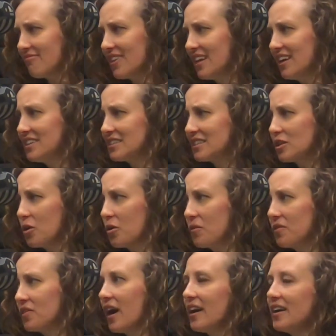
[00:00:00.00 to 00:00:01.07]
And so
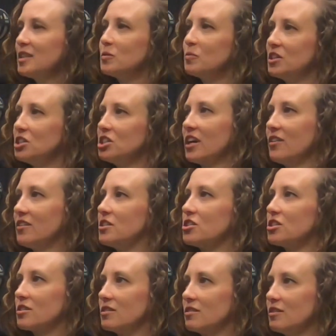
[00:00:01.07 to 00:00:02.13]
that has been a
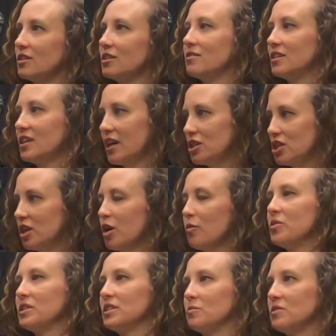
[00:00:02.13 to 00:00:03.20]
challenge, catching up
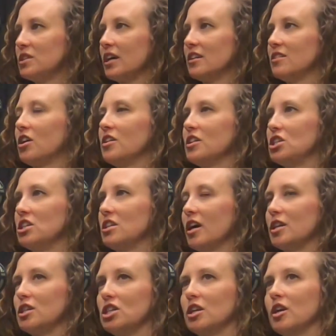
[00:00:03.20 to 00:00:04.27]
with some technology,
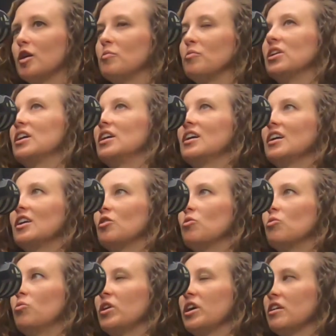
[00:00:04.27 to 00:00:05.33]
catching up
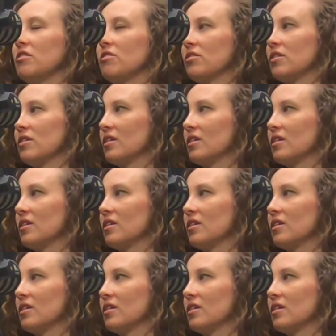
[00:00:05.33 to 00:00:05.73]
with,